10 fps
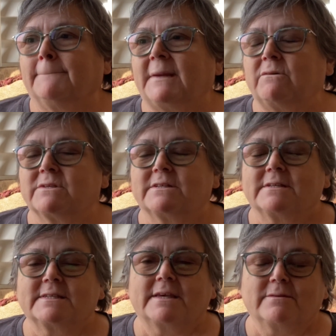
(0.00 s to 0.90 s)
I was going
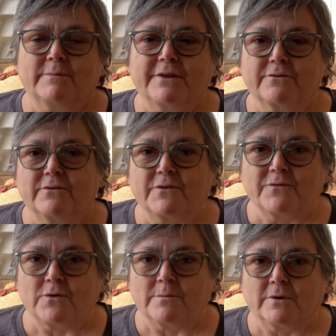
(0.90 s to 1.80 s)
to say the mother of a
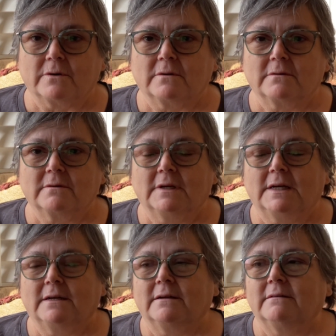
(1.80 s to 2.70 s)
former
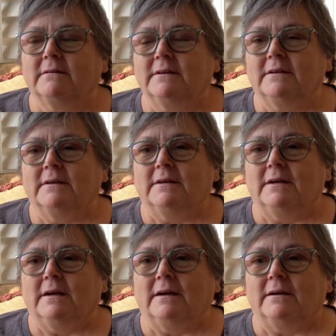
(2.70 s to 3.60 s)
uh,
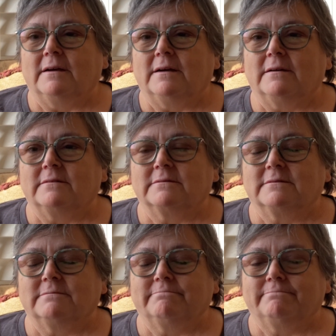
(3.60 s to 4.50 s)
uh,
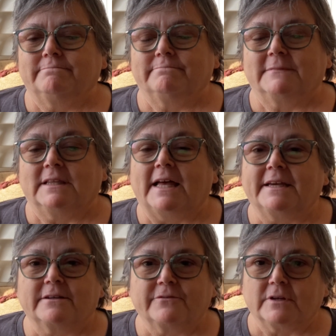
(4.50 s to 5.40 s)

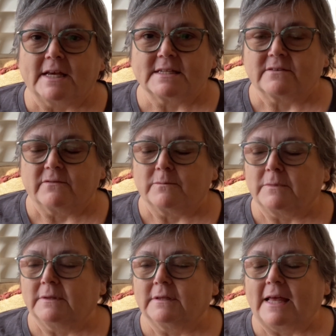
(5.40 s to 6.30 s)
client, for less of,
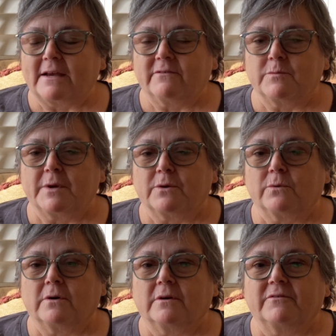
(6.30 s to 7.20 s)
lack of a better
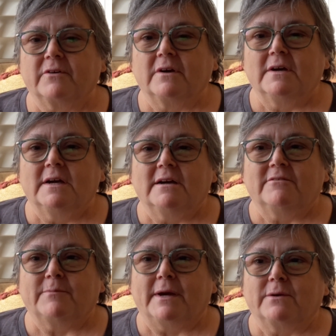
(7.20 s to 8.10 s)
word, of,
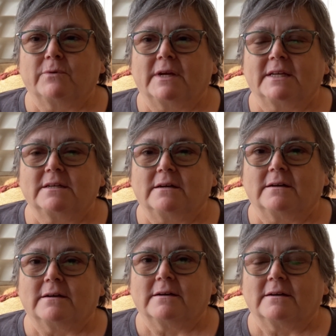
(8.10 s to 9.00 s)
of mine when I taught
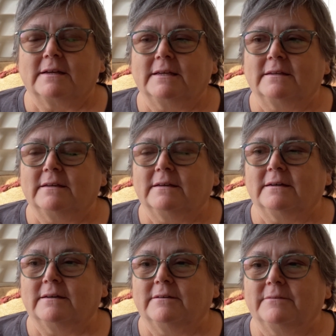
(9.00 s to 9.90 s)
art in,
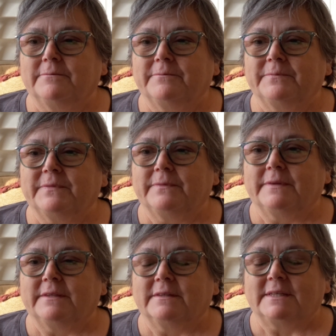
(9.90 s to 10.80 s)
uh,
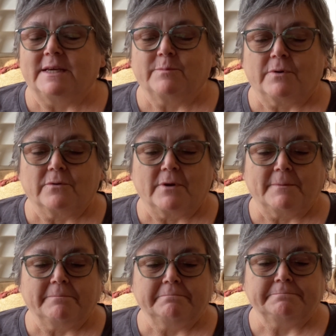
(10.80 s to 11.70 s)
in the day program.